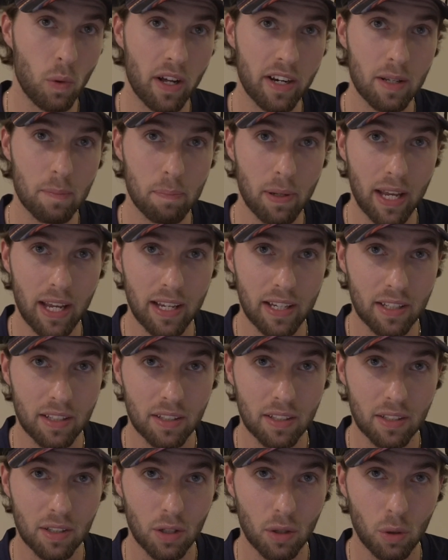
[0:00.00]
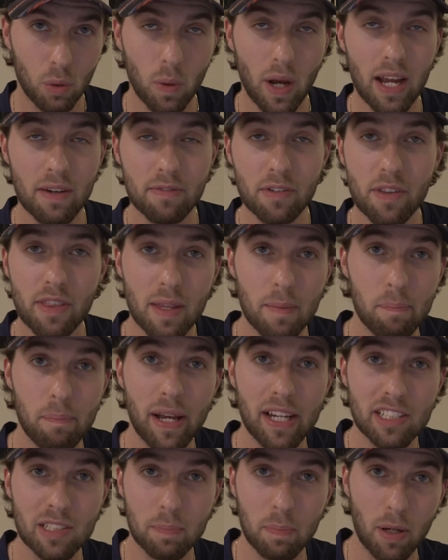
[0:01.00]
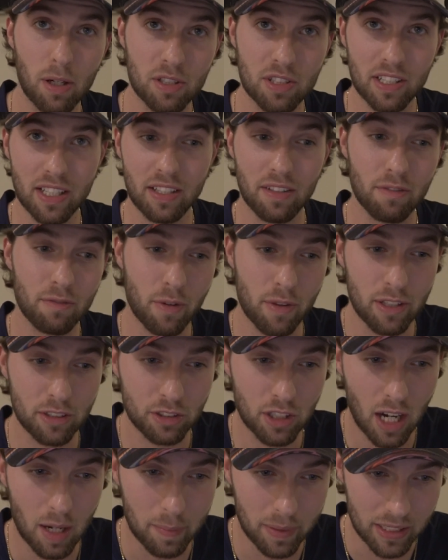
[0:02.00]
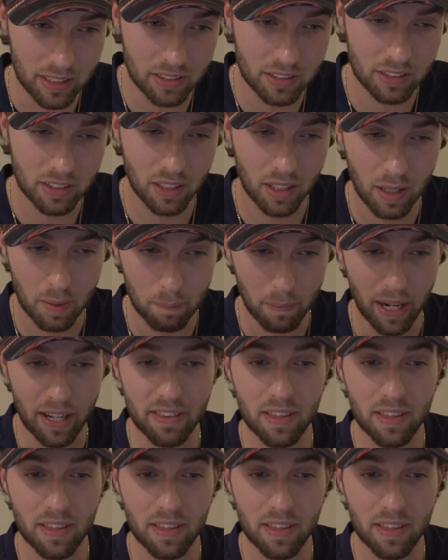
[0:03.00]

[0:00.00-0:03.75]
You want to pay whoever the best person for the job is,